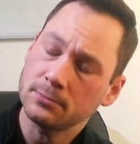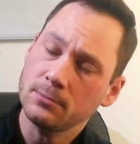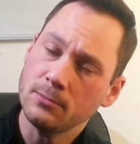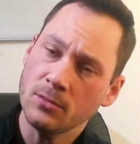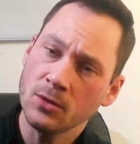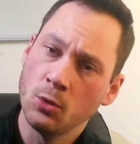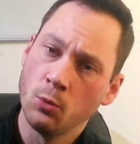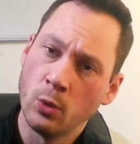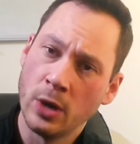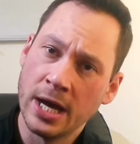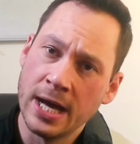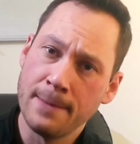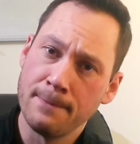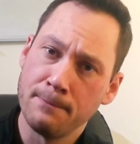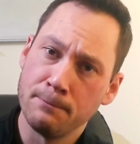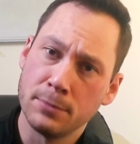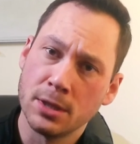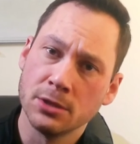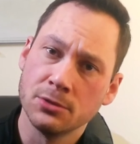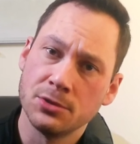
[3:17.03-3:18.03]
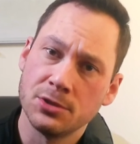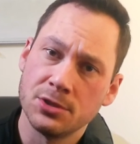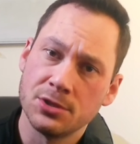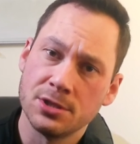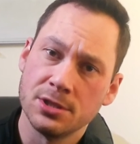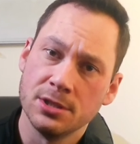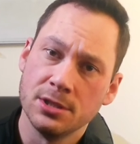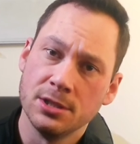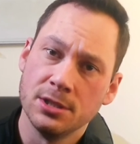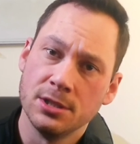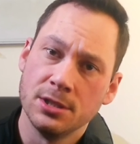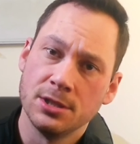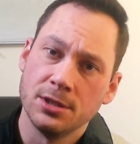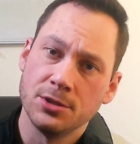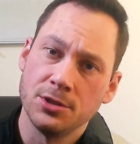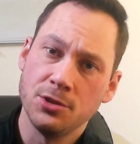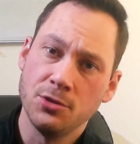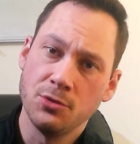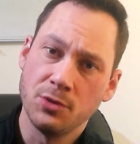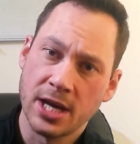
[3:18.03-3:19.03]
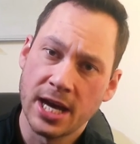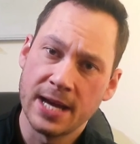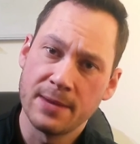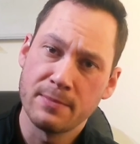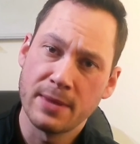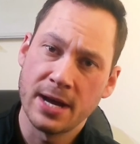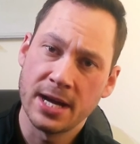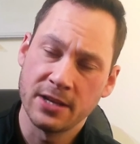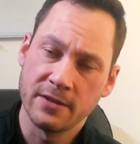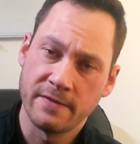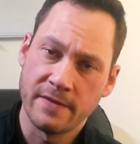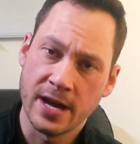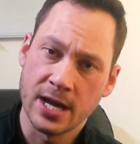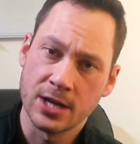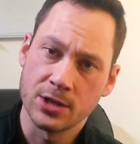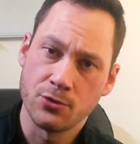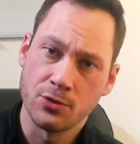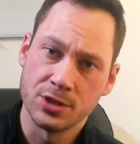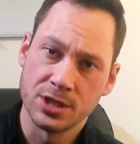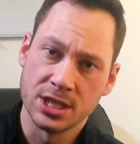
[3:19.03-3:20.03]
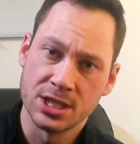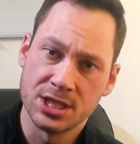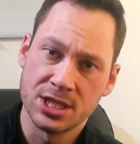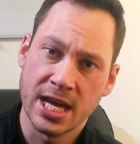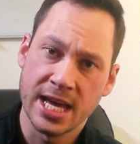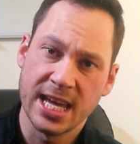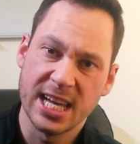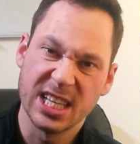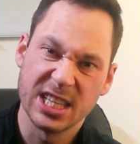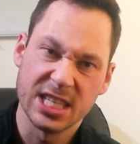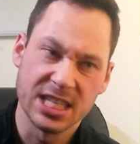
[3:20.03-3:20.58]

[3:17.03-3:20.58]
where most UK manufacturers are saying that,